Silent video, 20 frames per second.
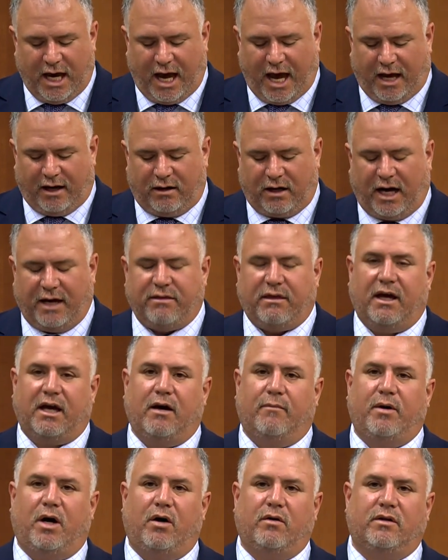And I think
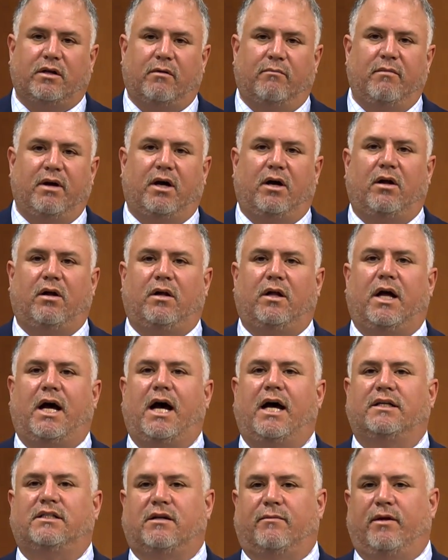about the mill,
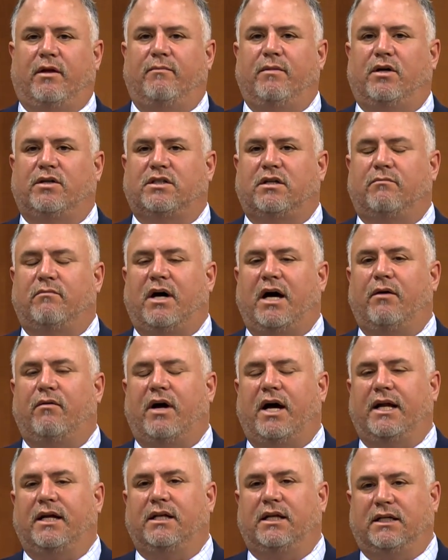some of the mills in my
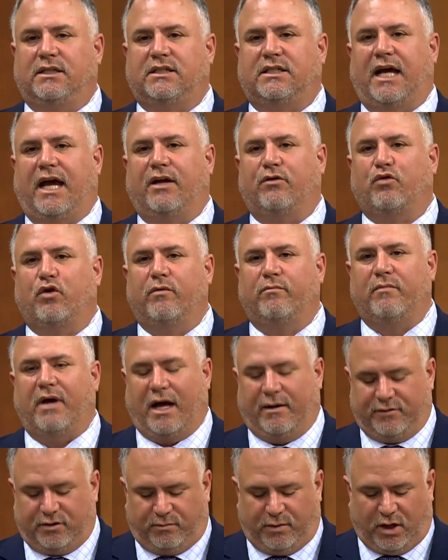riding, like Sand Group,
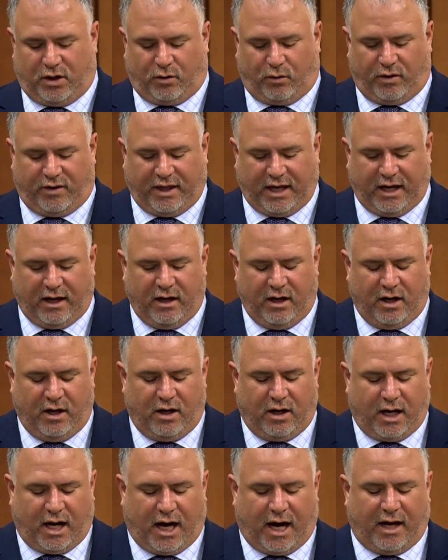Madam Speaker, where
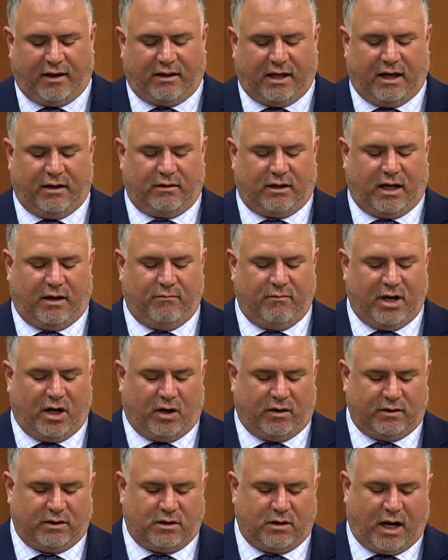they
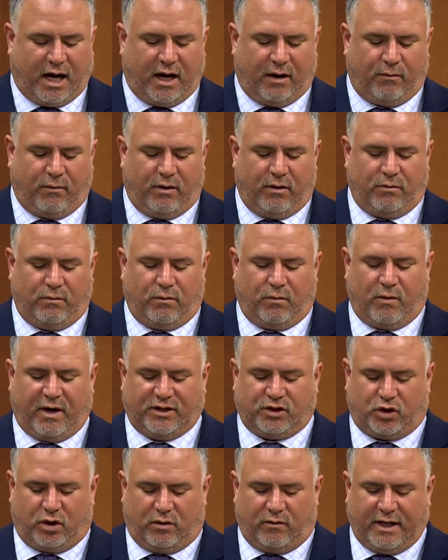mill
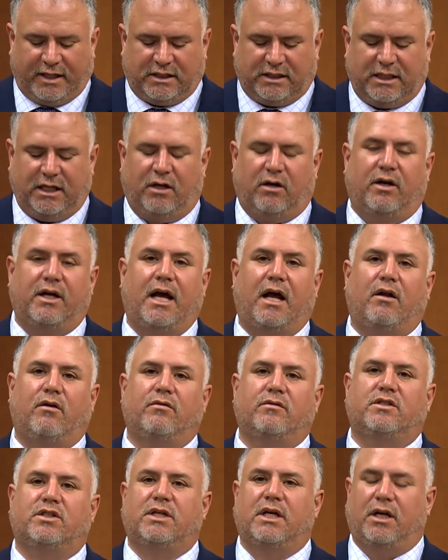Western Red Cedar,
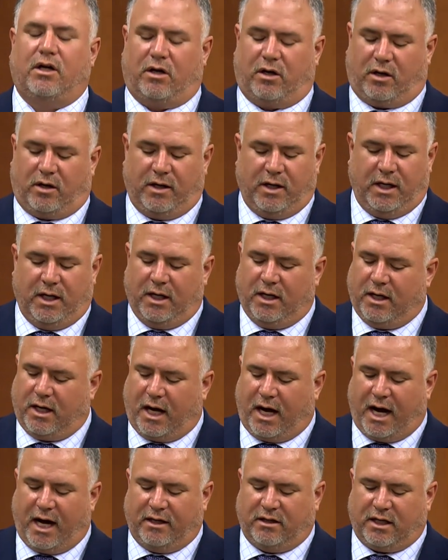Yellow Cedar,
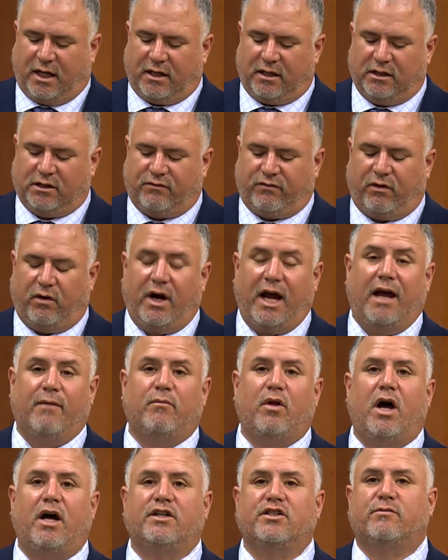Douglas Fir,
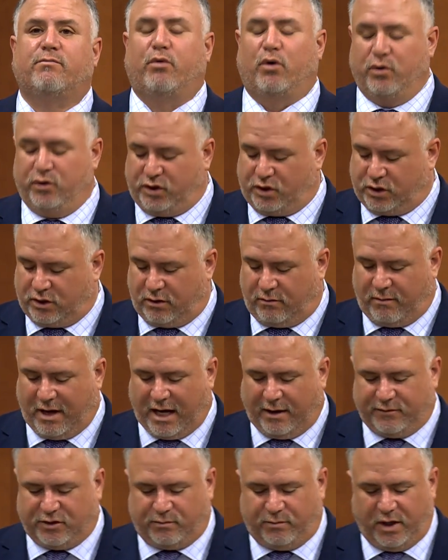Hemlock Spruce,
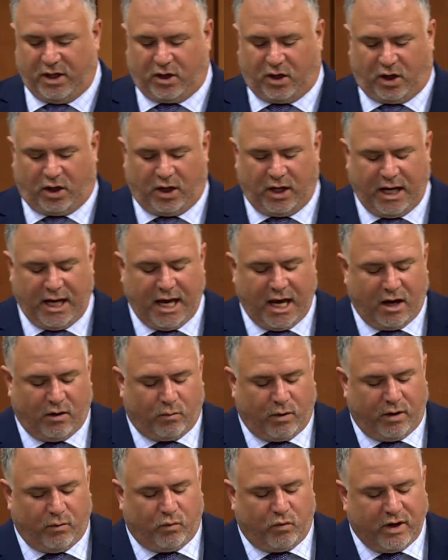Madam Speaker.
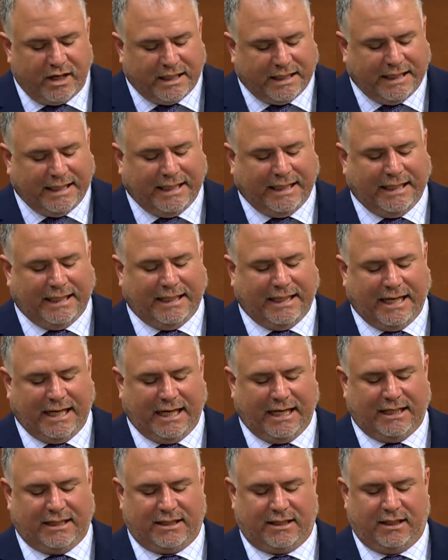We really
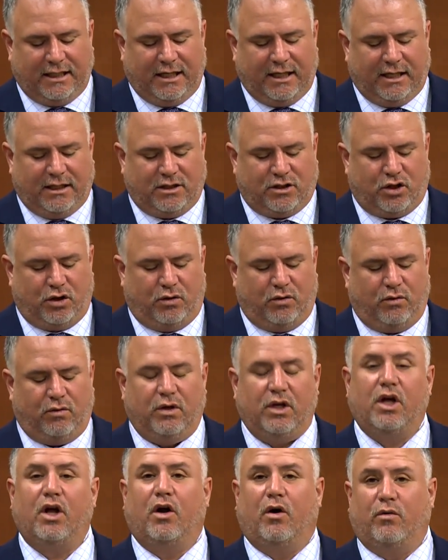need to,
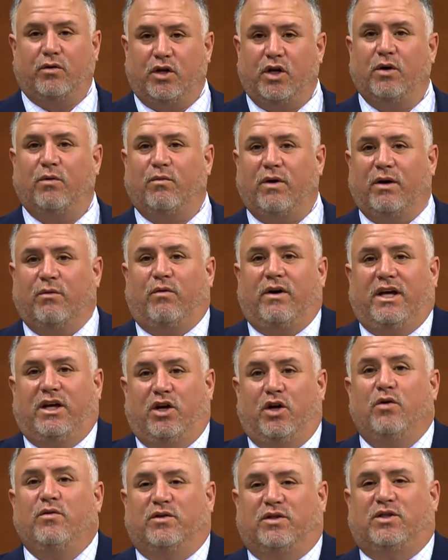you know, we
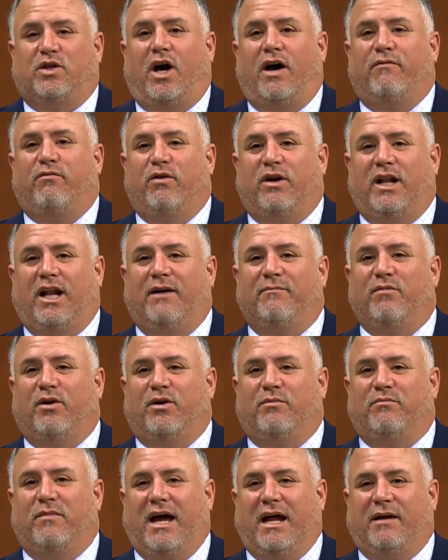use softwood
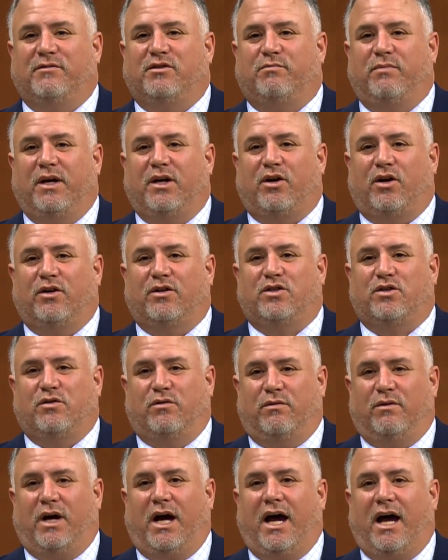lumber, Madam Speaker,
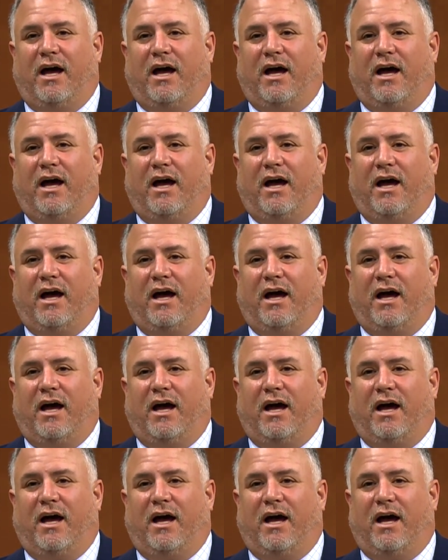to